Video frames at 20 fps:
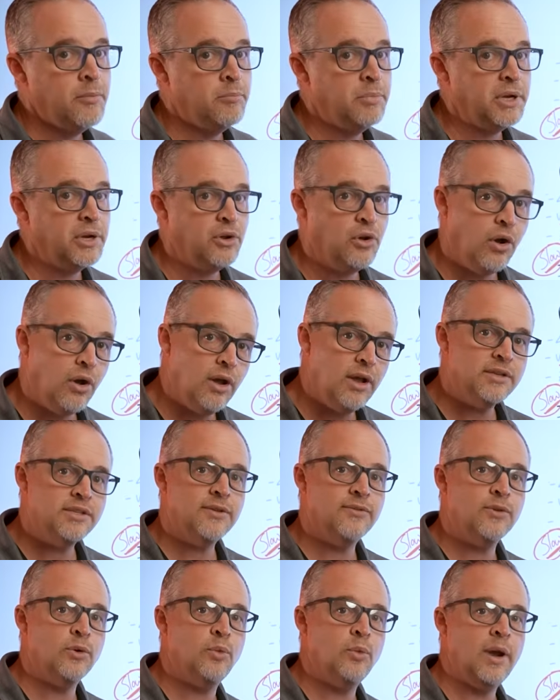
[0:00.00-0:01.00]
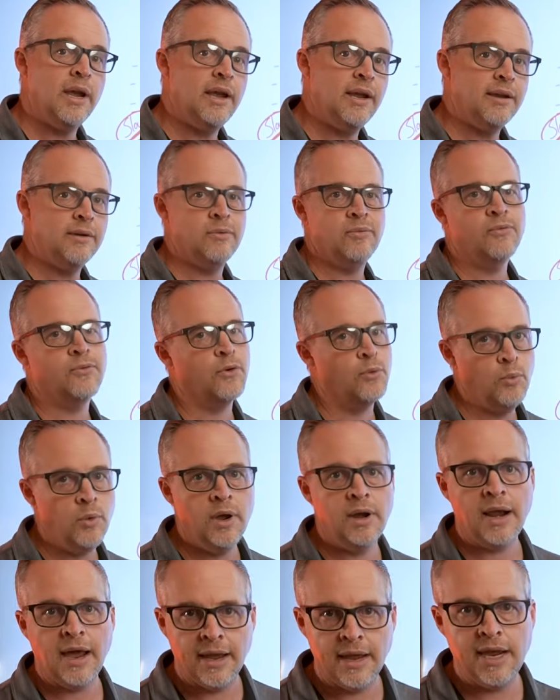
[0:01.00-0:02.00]
because of the way, for
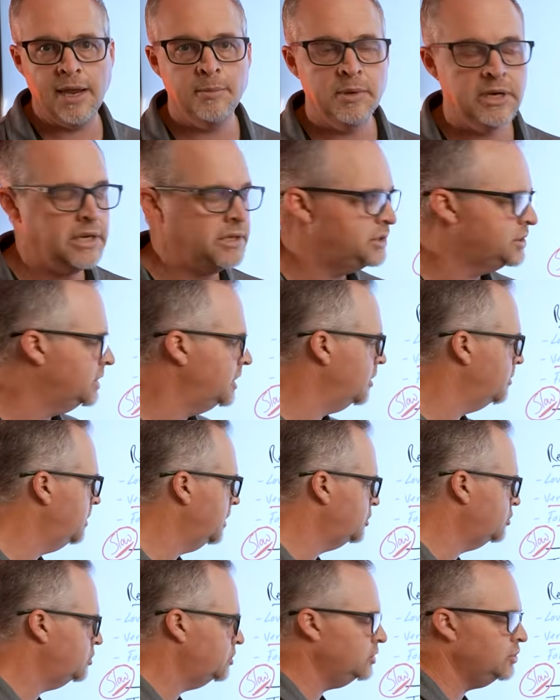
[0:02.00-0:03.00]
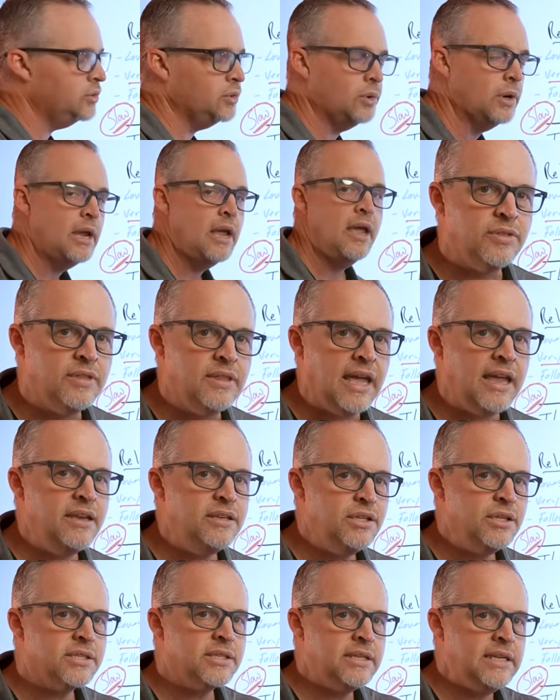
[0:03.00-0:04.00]
one, I am an engineer, but two, they
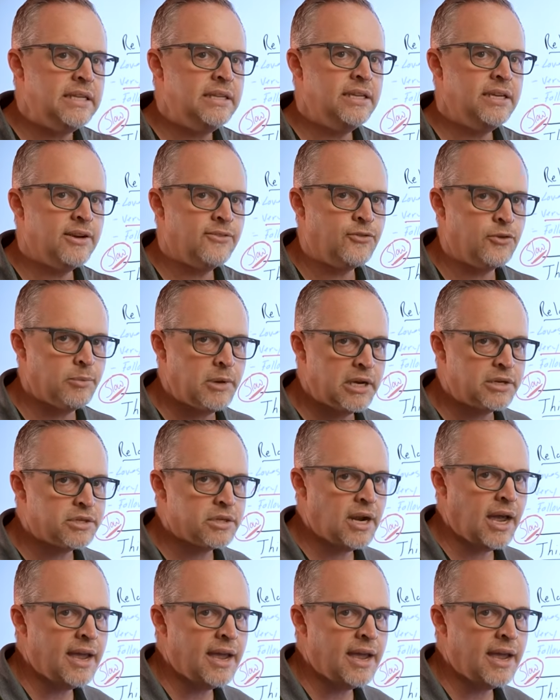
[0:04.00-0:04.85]
just need the information.